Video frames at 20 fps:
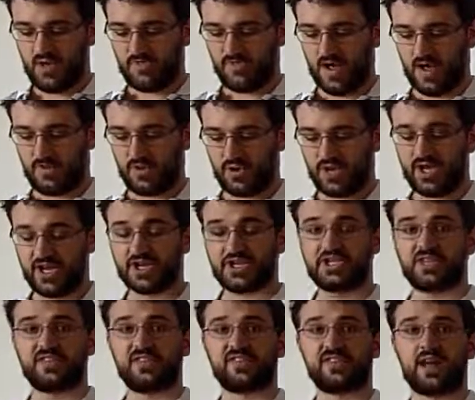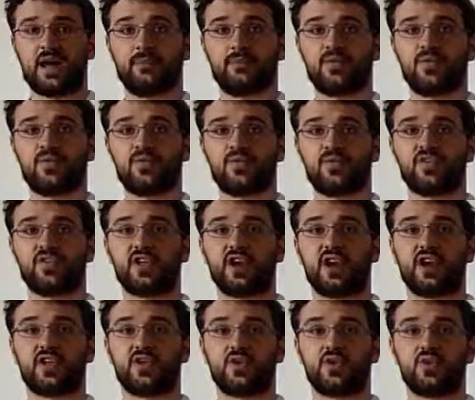Fabrication of the samples was
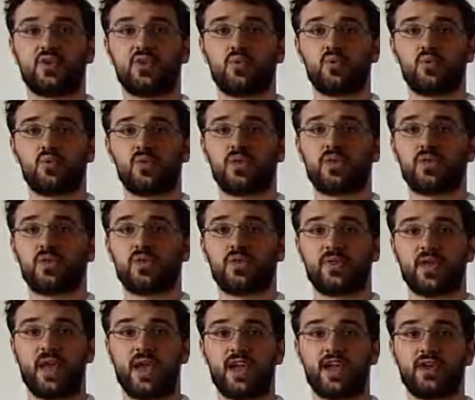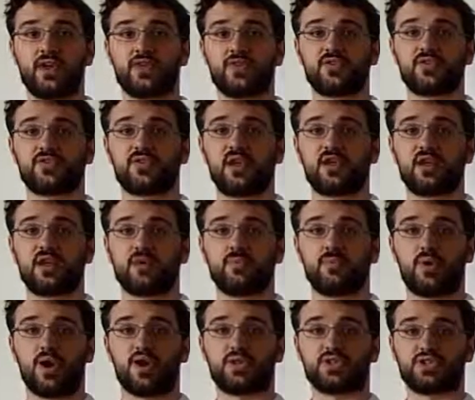done with a starting
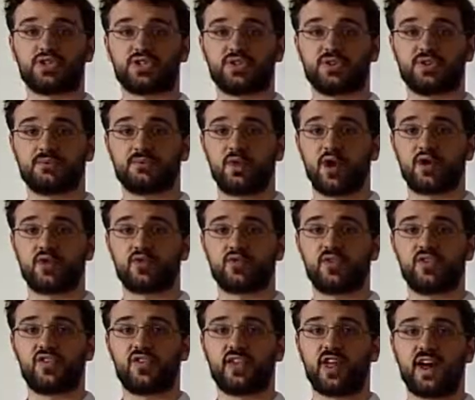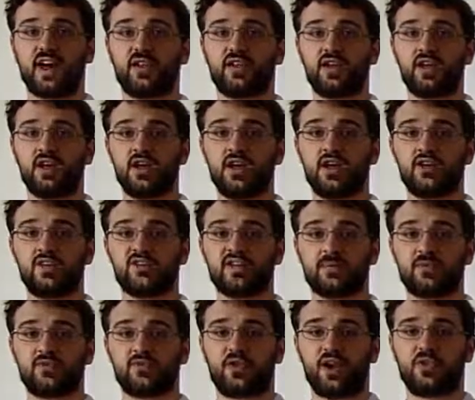polished monocrystalline
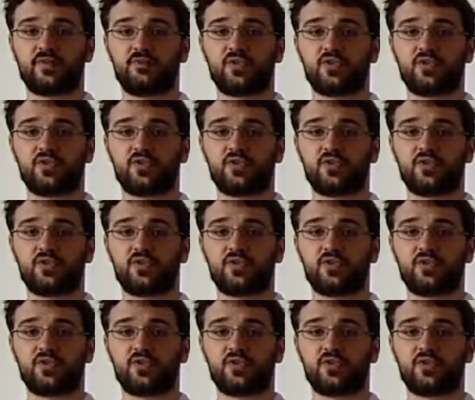substrate